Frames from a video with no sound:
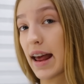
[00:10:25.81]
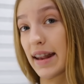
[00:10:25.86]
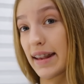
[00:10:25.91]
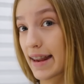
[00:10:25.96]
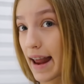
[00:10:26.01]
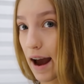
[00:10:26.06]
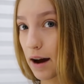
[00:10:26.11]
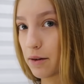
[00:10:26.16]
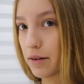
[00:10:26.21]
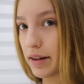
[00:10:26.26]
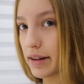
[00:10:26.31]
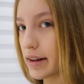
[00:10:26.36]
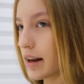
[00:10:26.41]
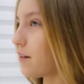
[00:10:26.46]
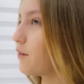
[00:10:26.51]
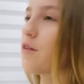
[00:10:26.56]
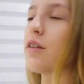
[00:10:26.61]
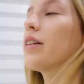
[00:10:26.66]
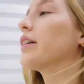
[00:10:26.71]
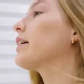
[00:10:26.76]
And now it's
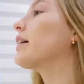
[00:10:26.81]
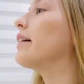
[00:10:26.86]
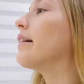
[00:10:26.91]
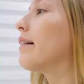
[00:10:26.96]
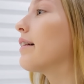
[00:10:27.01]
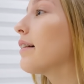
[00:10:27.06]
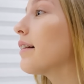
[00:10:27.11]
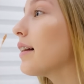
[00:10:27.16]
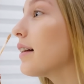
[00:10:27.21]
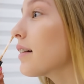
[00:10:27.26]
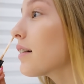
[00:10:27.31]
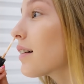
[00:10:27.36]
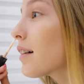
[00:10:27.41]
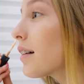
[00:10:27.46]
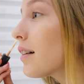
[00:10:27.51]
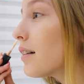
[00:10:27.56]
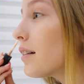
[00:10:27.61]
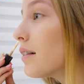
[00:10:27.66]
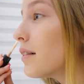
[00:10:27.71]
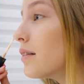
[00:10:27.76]
time for the
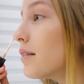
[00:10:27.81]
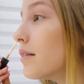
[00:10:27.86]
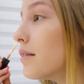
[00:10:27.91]
concealer.